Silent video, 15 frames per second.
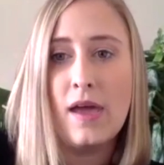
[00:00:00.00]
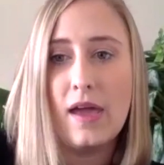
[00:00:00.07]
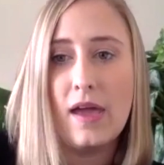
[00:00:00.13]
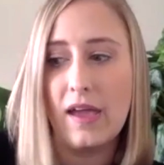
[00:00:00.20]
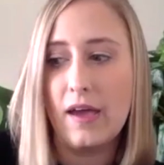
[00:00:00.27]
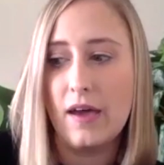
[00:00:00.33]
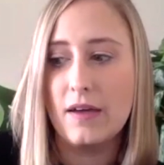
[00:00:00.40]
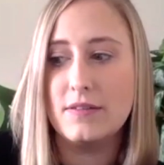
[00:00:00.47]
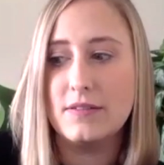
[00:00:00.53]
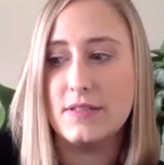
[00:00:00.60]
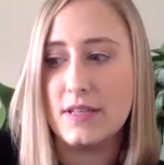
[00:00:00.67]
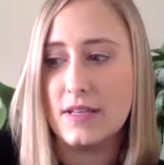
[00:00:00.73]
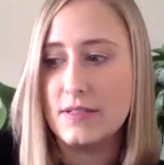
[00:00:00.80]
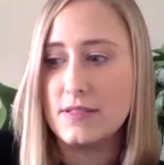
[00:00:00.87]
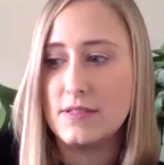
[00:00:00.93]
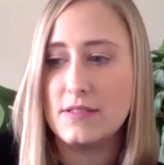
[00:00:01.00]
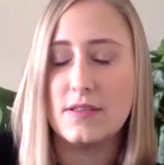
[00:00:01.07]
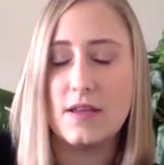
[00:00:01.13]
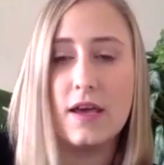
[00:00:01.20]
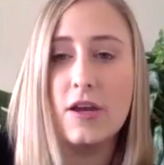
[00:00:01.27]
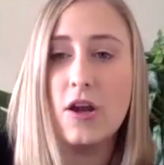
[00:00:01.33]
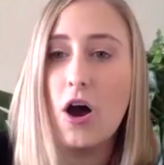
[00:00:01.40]
And it's
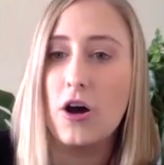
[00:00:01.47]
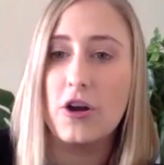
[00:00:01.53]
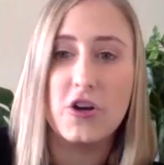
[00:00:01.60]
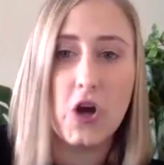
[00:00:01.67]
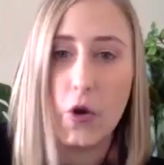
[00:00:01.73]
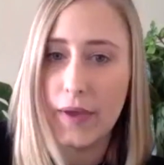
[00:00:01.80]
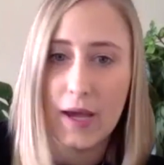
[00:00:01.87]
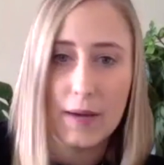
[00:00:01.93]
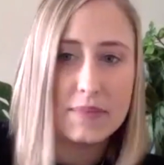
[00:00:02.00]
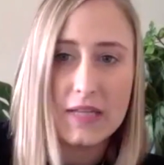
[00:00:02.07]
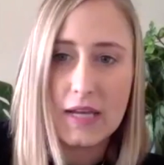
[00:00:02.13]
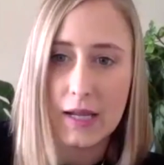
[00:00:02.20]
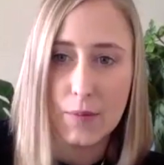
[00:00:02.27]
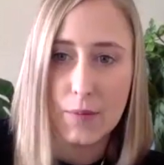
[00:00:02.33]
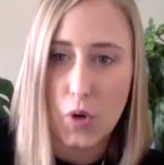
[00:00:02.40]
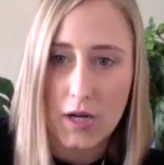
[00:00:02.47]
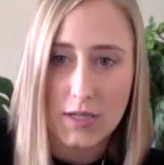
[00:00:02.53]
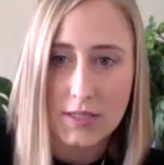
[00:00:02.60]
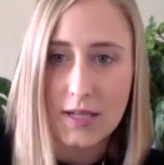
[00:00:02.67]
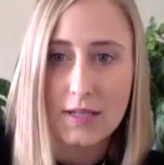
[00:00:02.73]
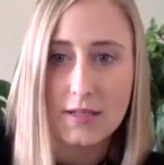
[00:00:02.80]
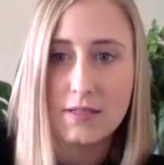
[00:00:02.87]
an ongoing updating
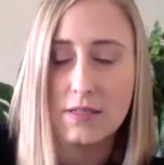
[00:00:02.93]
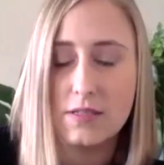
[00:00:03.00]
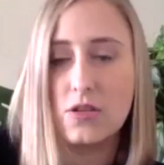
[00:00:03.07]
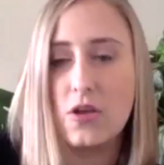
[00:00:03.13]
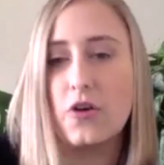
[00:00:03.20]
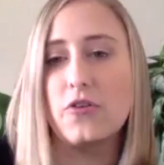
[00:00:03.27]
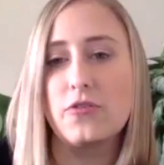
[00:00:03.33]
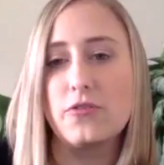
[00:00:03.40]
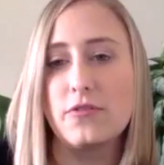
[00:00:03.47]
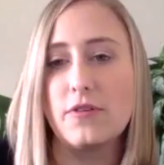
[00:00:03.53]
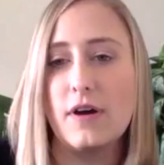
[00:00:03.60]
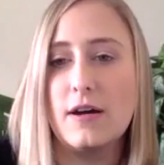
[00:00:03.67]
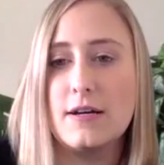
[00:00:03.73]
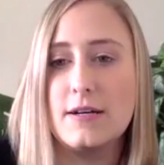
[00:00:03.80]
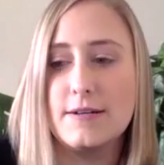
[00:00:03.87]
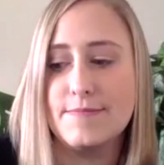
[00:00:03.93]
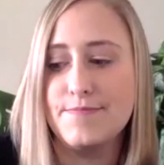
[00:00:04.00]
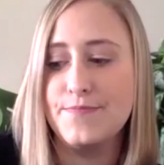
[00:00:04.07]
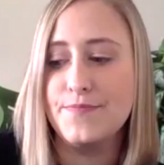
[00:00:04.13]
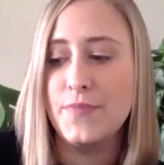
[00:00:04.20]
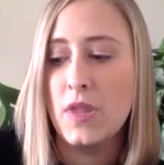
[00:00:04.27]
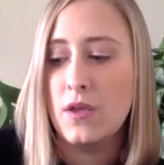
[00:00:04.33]
process. So
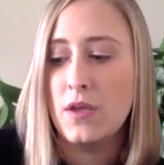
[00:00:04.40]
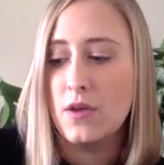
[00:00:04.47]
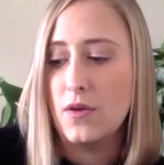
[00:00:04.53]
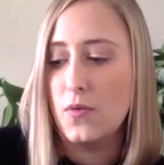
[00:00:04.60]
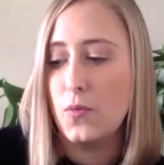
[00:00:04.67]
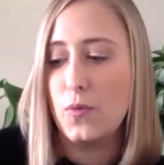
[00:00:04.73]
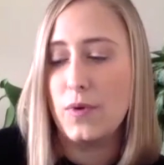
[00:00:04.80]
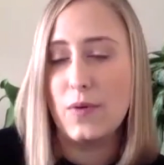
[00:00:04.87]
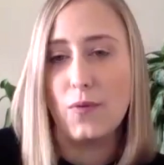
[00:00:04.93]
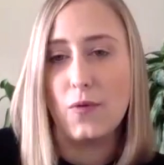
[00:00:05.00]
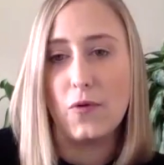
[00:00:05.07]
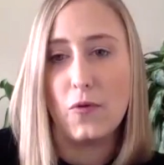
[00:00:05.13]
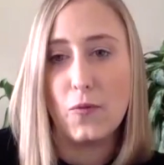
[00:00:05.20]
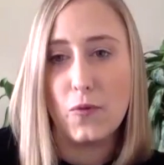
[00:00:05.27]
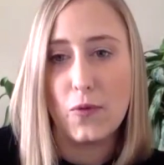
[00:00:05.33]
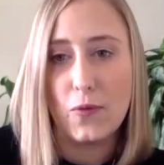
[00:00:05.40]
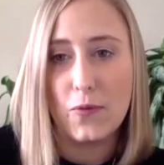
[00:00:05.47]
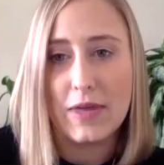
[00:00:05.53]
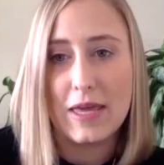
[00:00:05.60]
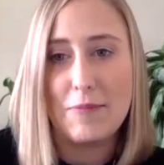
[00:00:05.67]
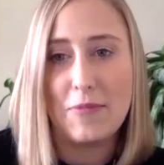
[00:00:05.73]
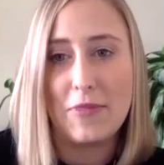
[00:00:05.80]
we will
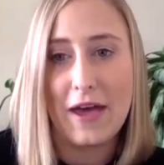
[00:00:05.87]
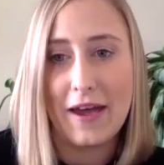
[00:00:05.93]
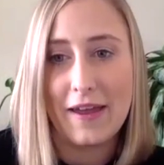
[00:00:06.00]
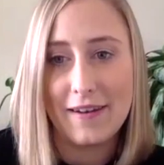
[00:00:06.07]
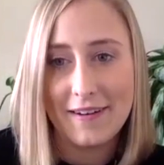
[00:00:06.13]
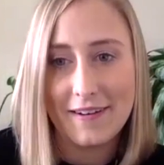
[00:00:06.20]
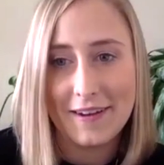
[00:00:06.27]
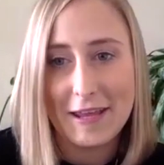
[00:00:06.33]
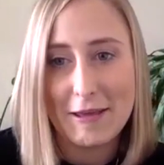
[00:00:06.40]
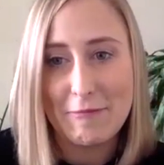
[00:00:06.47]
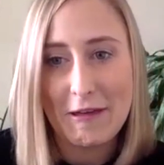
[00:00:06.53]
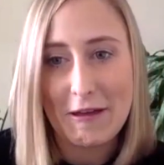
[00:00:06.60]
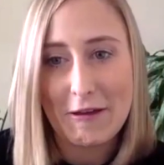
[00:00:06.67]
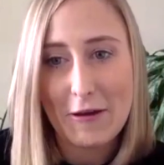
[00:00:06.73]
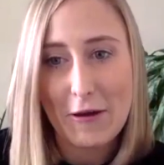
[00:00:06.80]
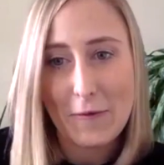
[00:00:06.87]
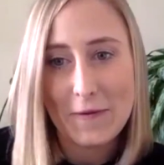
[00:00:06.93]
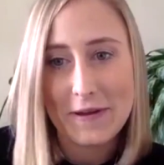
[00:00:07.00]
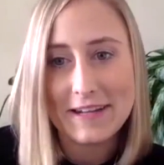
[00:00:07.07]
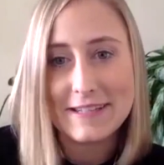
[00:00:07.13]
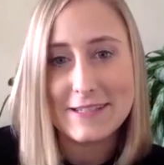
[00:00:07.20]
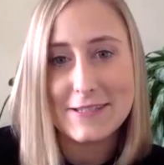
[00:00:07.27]
keep that
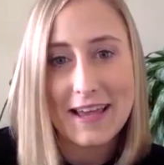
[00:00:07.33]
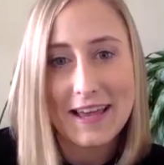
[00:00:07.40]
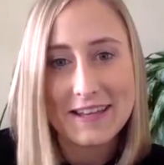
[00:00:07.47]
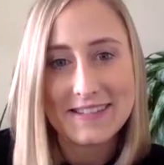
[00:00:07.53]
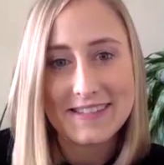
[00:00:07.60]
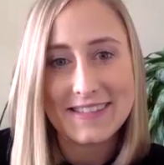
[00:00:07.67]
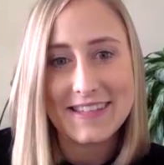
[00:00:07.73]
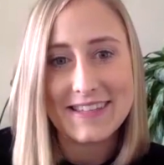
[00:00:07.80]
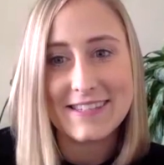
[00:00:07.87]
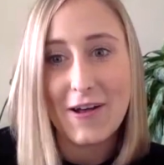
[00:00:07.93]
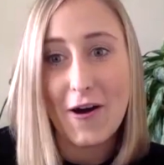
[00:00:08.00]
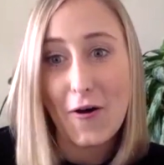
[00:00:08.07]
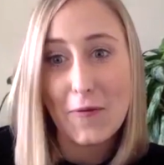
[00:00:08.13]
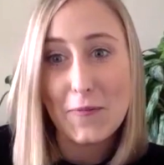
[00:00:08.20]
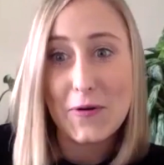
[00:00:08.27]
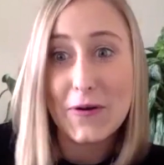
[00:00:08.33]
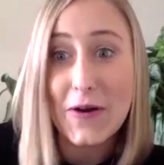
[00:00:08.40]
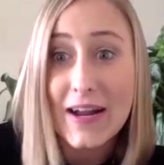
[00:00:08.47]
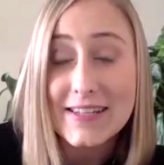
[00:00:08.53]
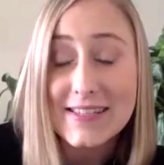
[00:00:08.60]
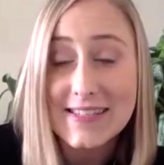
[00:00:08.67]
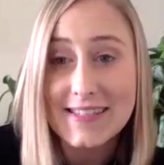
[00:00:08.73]
going as this all
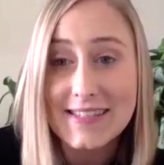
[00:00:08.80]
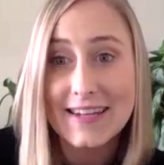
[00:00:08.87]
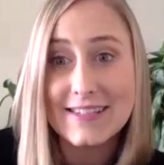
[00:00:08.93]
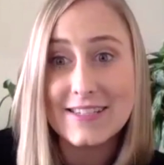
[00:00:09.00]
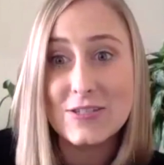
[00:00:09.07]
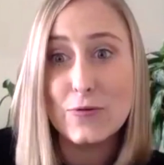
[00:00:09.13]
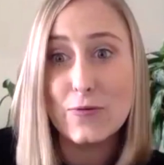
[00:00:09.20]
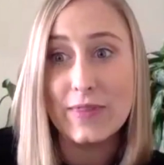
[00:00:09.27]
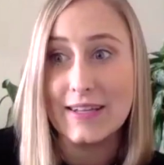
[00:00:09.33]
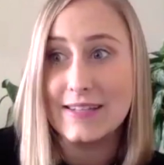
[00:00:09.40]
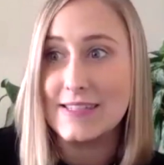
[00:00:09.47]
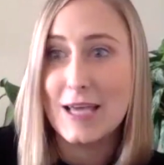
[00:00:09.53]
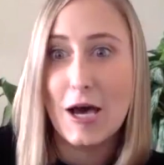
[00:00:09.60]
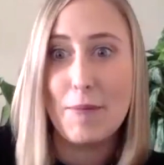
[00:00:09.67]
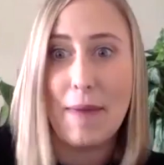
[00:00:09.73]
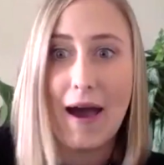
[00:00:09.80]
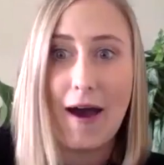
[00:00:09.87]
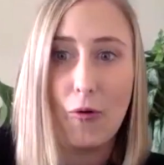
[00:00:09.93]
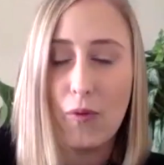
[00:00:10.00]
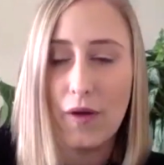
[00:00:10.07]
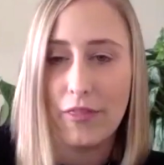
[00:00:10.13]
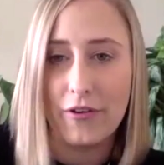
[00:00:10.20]
progresses and as new things come
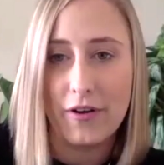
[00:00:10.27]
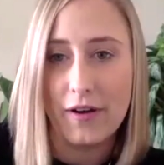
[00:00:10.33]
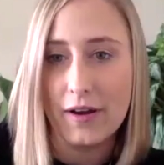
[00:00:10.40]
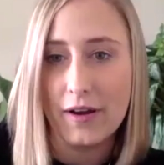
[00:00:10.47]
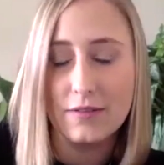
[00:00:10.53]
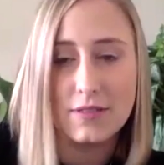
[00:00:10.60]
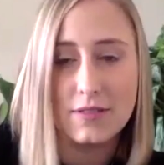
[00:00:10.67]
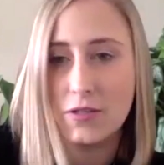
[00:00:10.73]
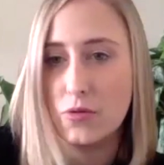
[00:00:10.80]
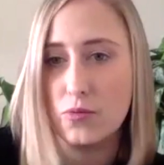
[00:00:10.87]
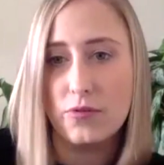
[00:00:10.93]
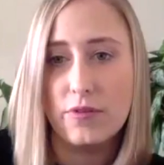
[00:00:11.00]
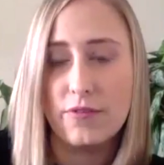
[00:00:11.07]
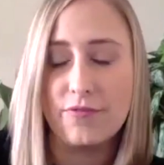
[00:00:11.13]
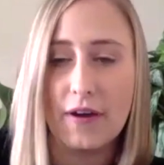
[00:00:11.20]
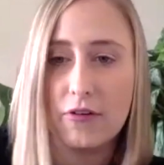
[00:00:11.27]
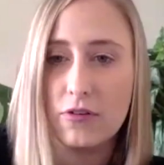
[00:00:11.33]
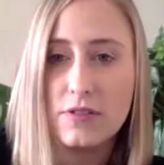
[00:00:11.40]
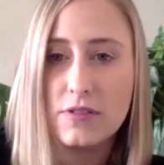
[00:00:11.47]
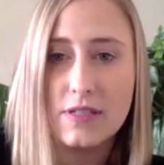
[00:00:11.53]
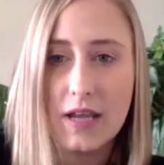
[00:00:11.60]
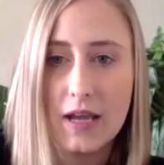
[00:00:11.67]
out, whether it's through the
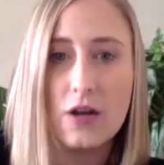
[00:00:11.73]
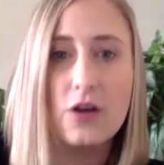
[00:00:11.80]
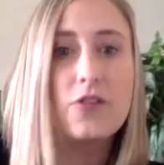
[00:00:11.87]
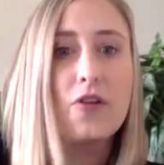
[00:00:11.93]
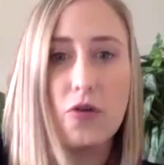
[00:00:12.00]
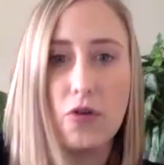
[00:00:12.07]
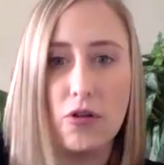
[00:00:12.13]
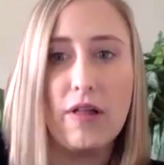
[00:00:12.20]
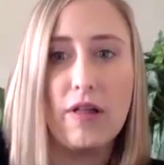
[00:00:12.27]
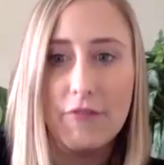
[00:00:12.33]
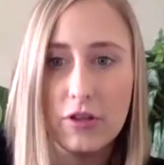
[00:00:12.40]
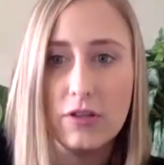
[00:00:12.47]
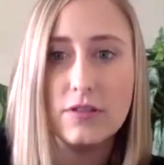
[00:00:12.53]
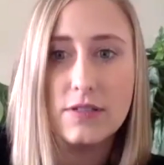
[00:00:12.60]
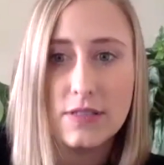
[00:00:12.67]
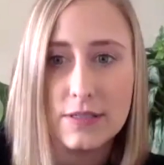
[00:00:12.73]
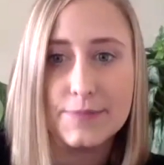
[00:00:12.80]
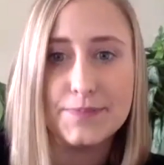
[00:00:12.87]
federal, state, or local levels.